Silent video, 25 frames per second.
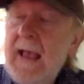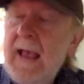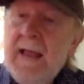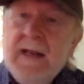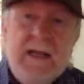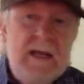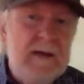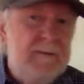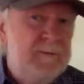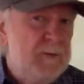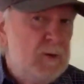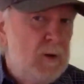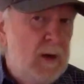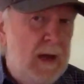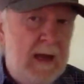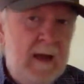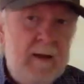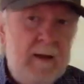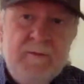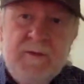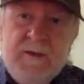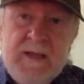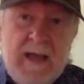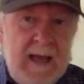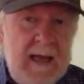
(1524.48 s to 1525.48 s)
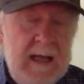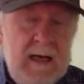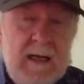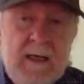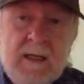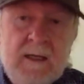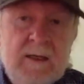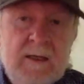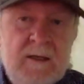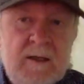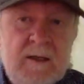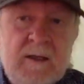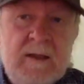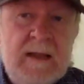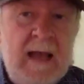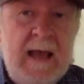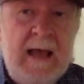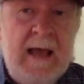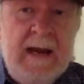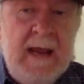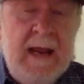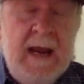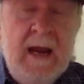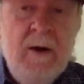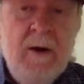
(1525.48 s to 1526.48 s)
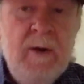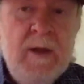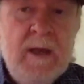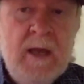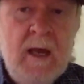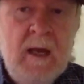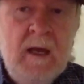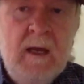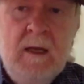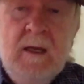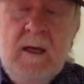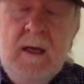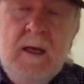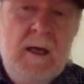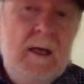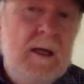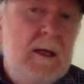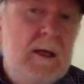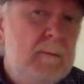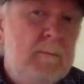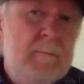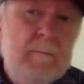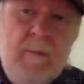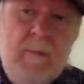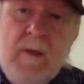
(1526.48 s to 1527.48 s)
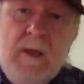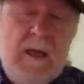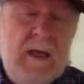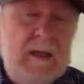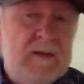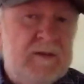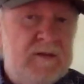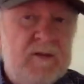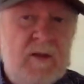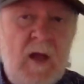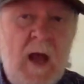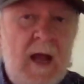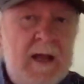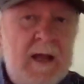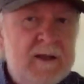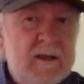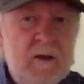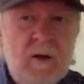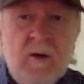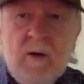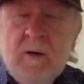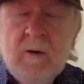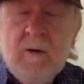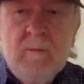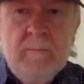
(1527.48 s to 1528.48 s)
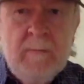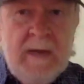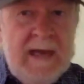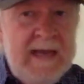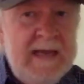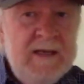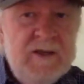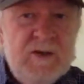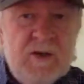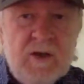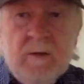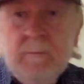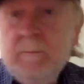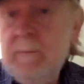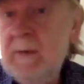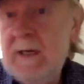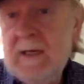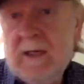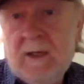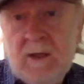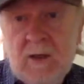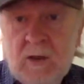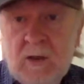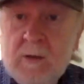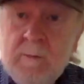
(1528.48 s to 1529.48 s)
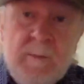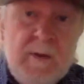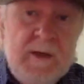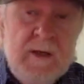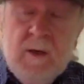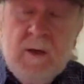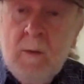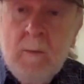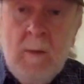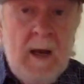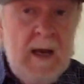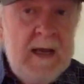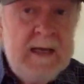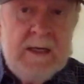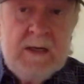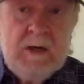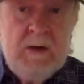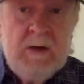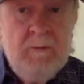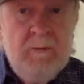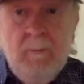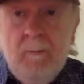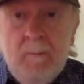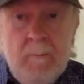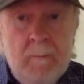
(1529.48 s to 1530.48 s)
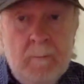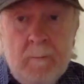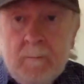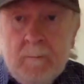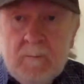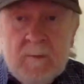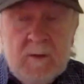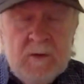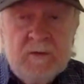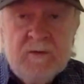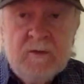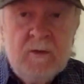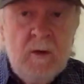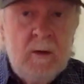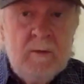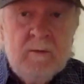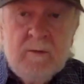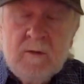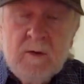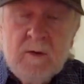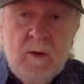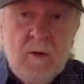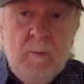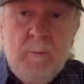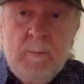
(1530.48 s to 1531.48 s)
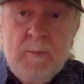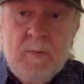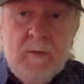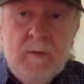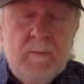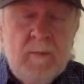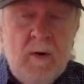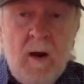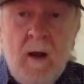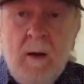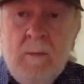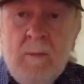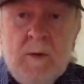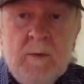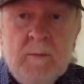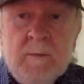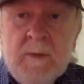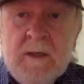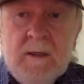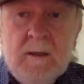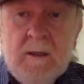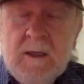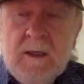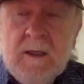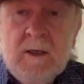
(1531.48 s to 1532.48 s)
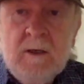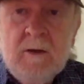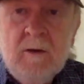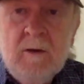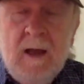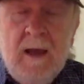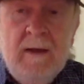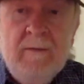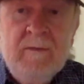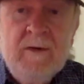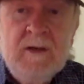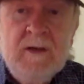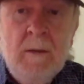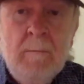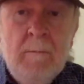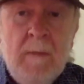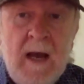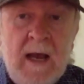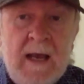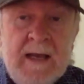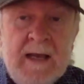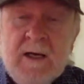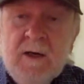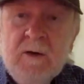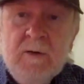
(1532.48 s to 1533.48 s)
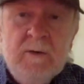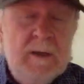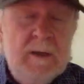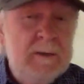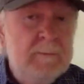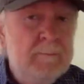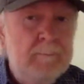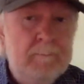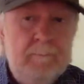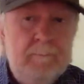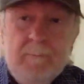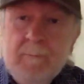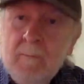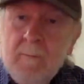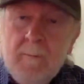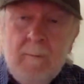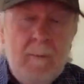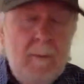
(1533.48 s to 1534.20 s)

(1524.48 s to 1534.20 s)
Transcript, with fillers: and if you have talent in that area, it's not your major, but it could be your minor. There's no no pr problem in you know having a minor in